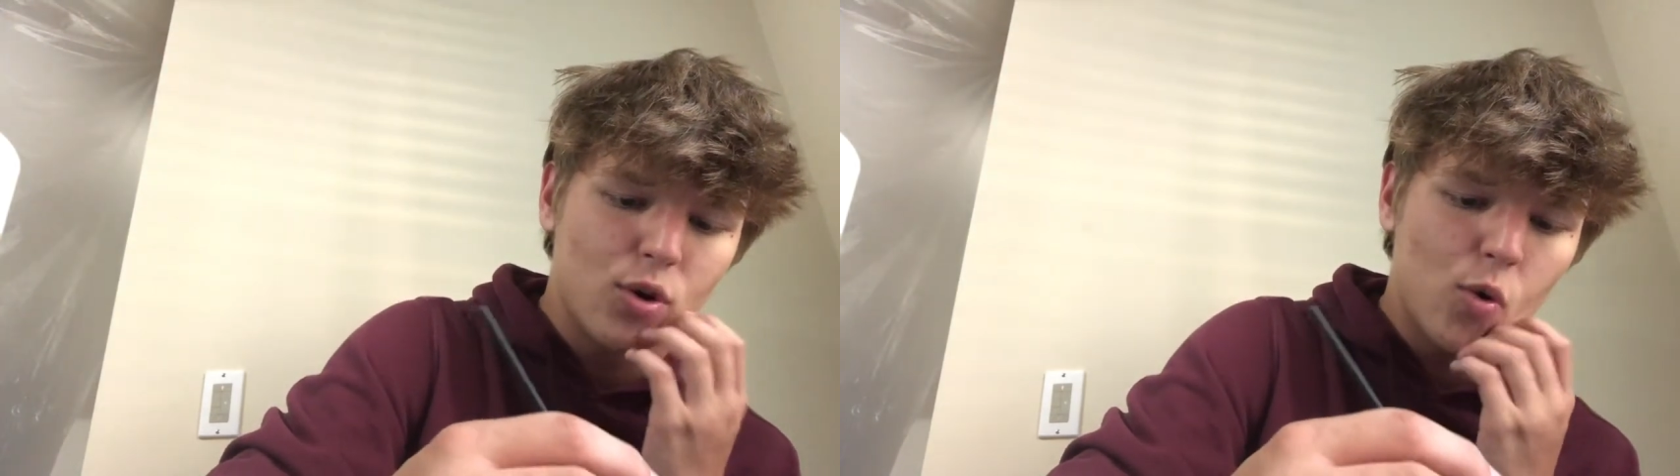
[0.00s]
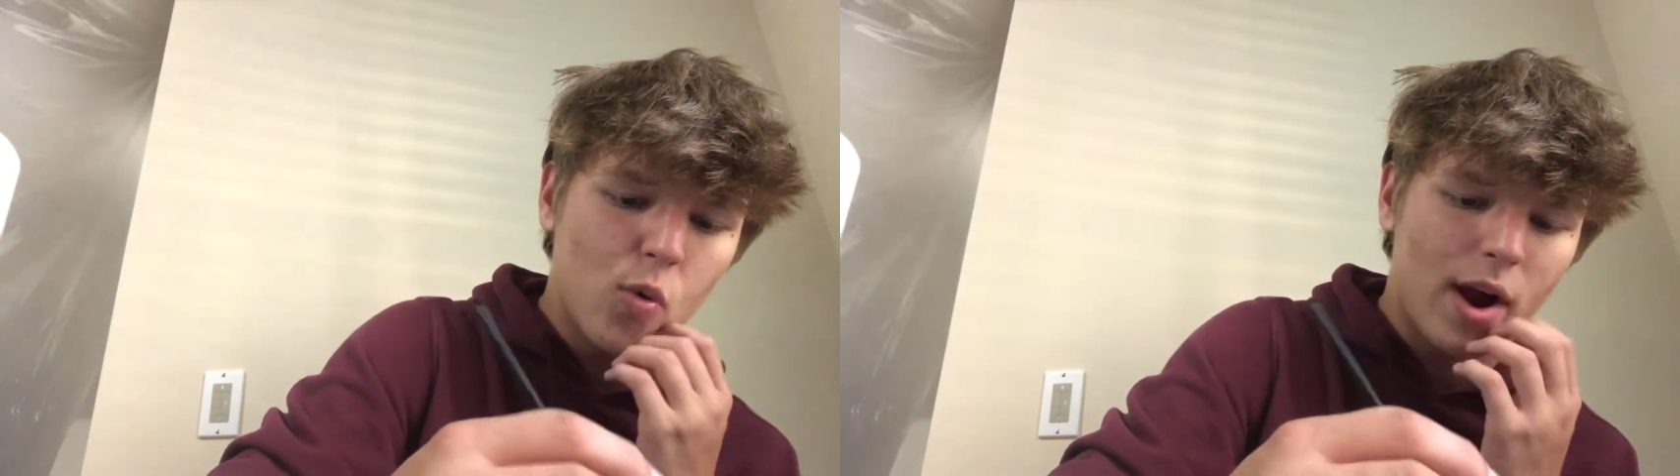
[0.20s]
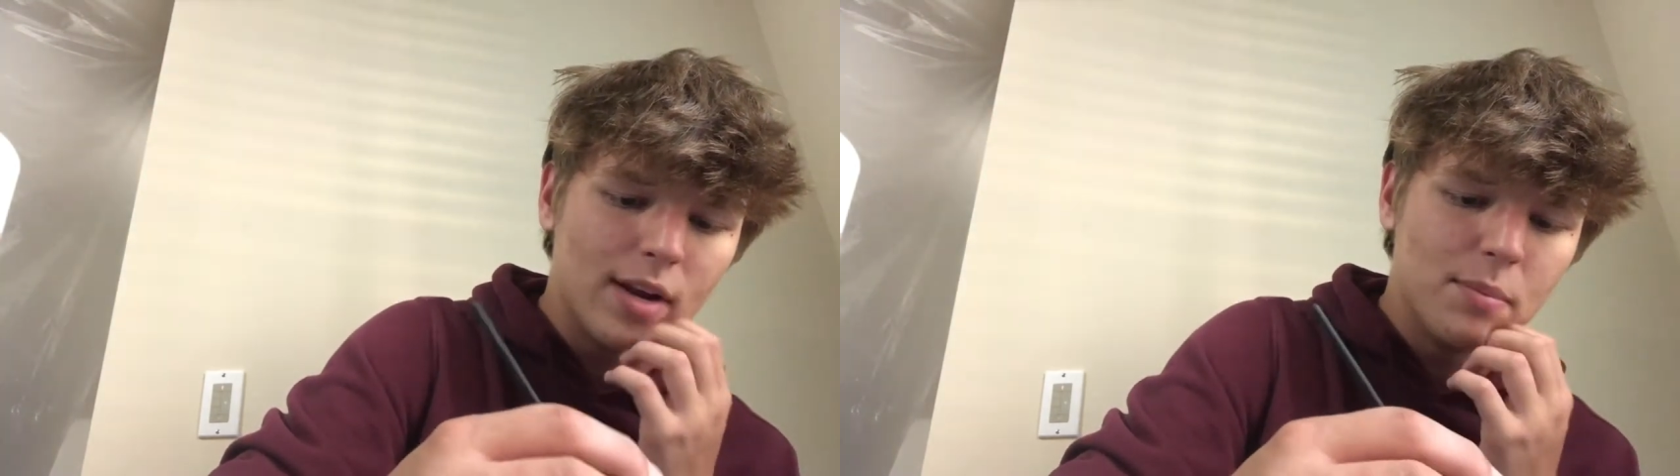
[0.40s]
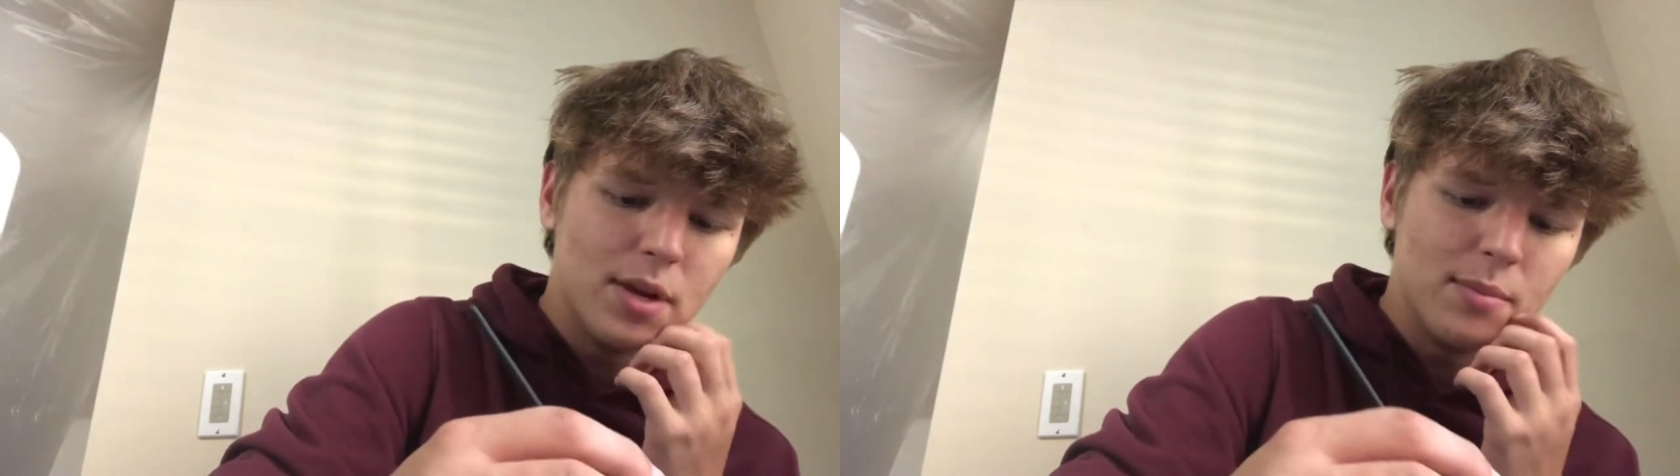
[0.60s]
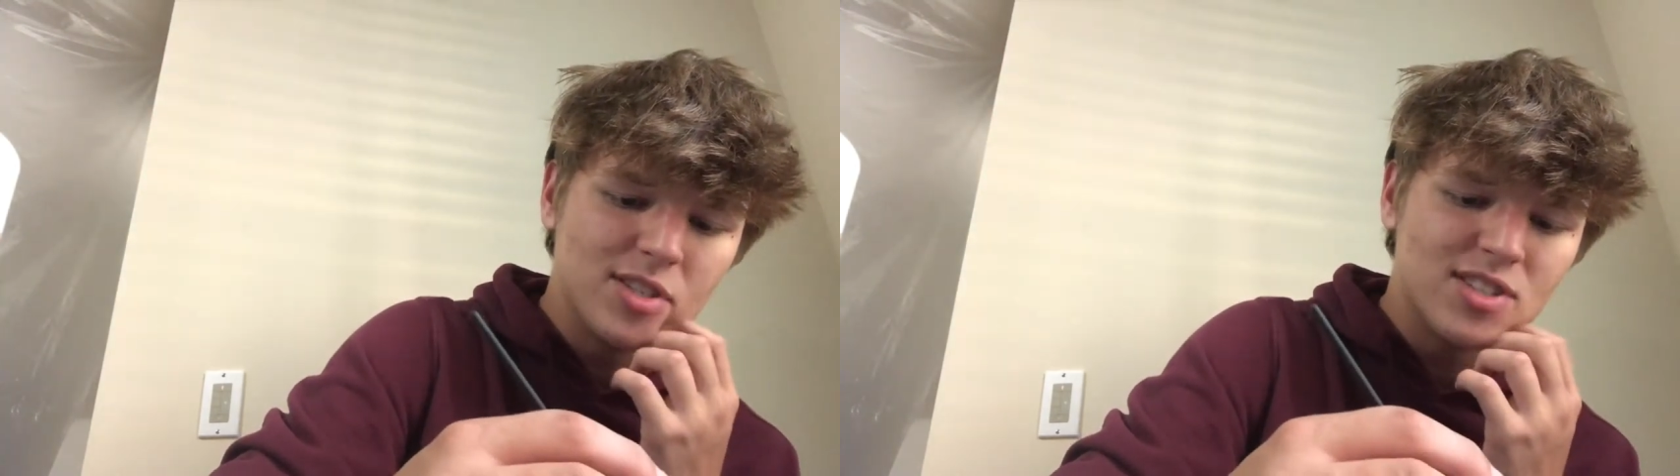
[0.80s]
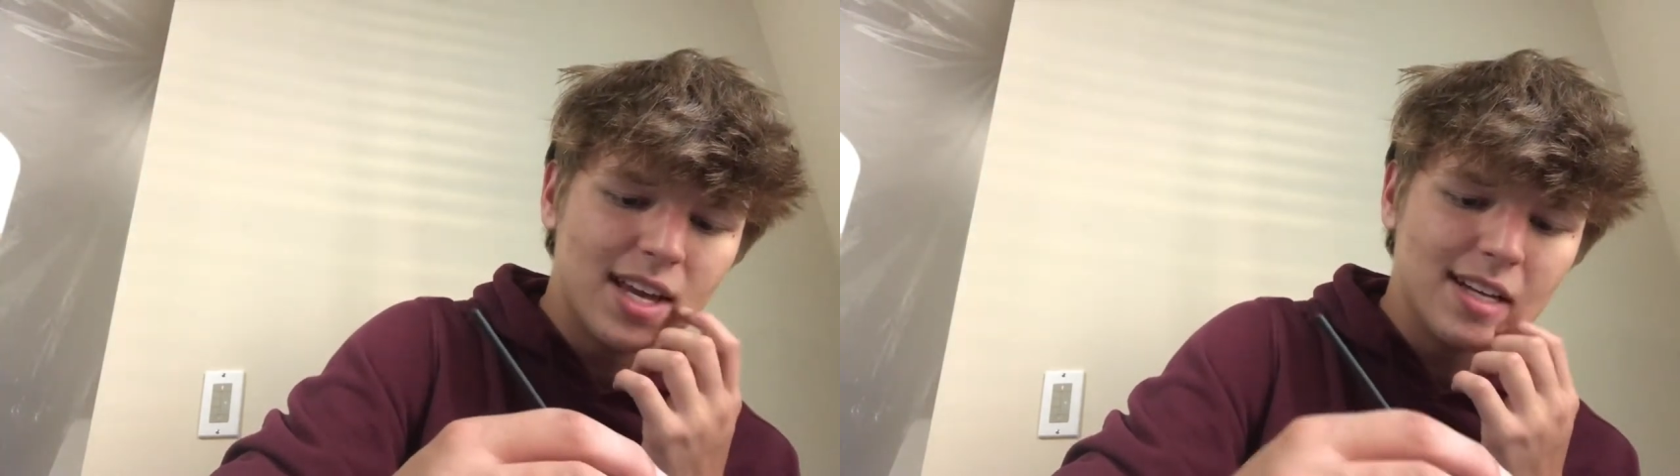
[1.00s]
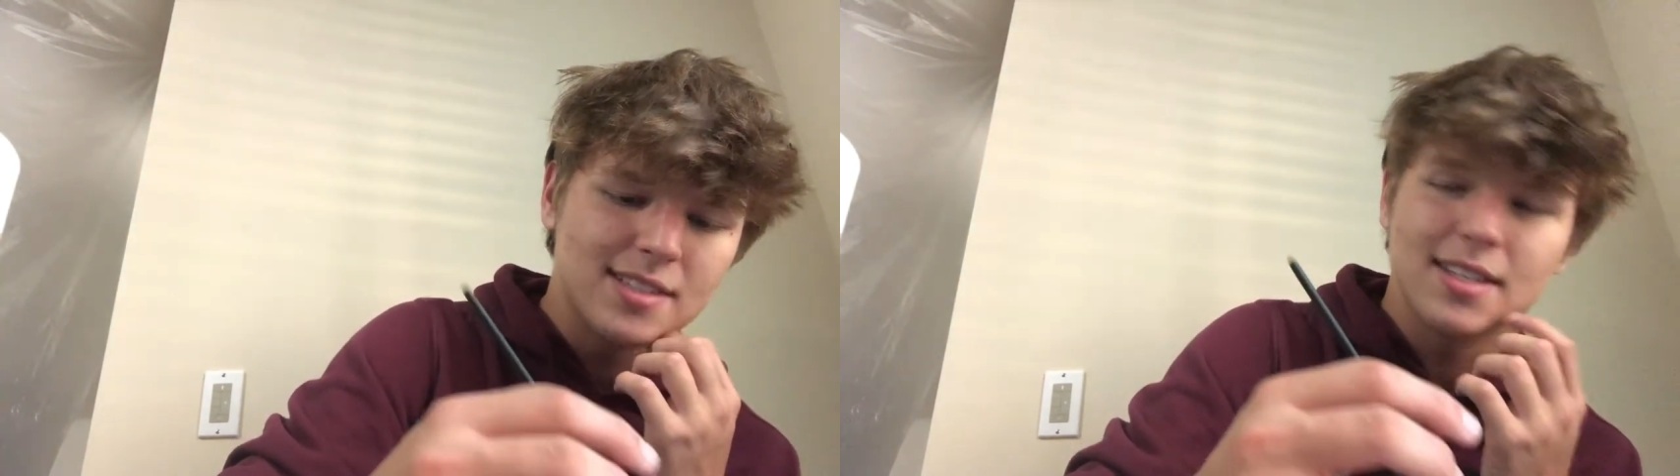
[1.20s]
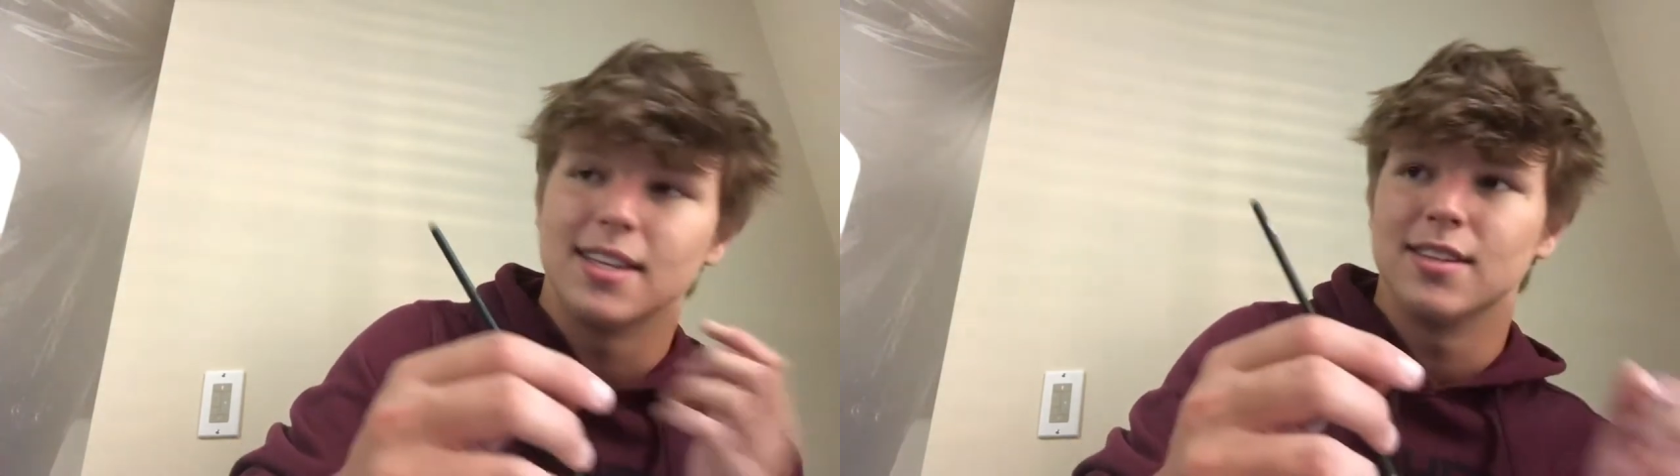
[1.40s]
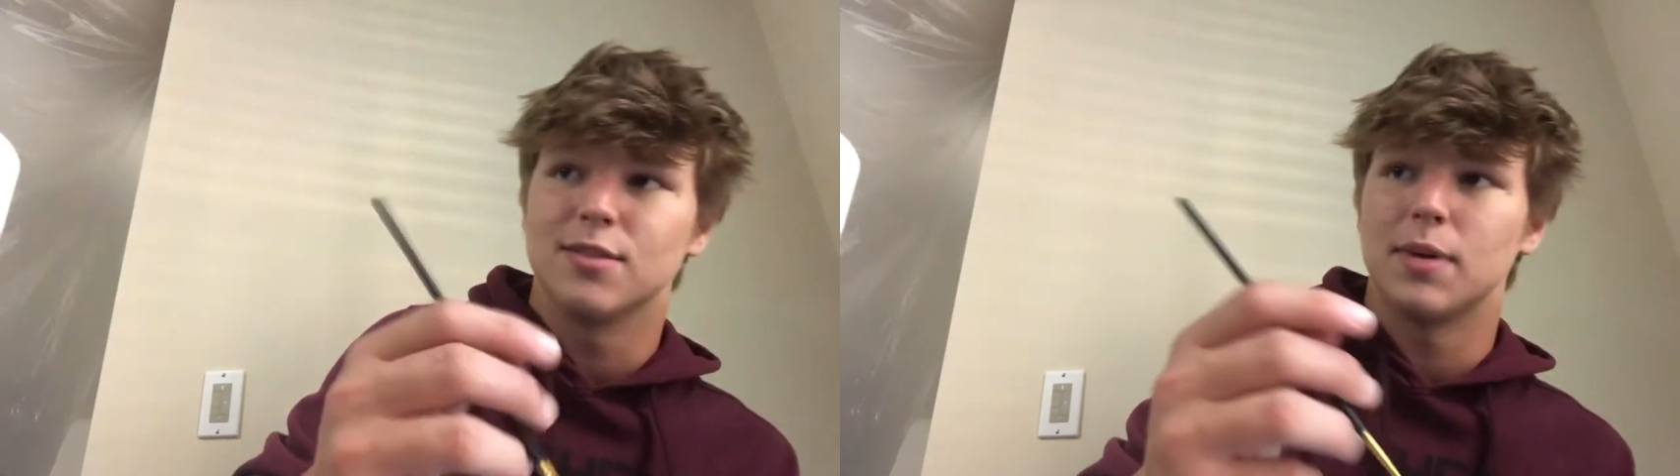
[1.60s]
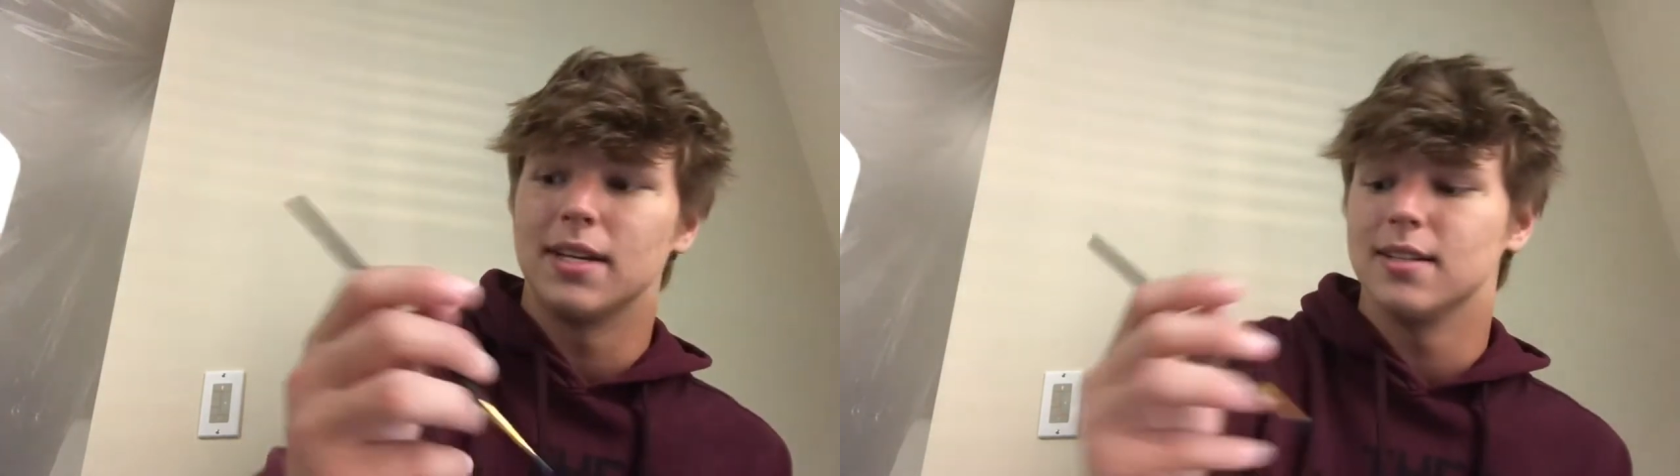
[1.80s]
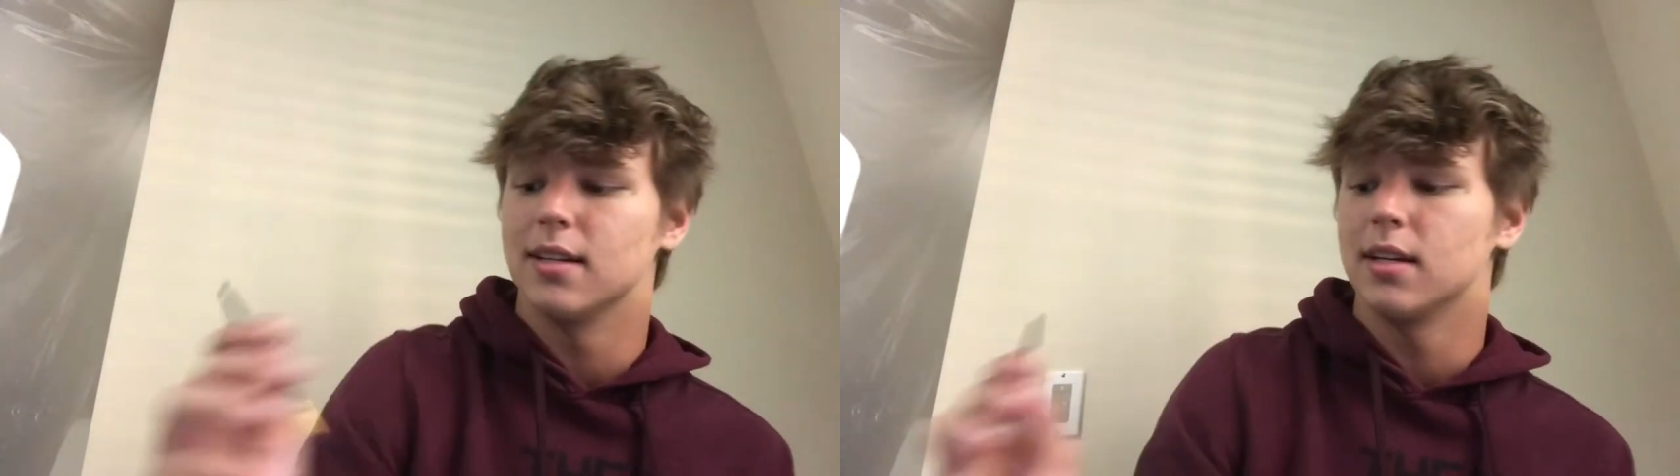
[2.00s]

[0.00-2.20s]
quite a bit of mistakes in this painting.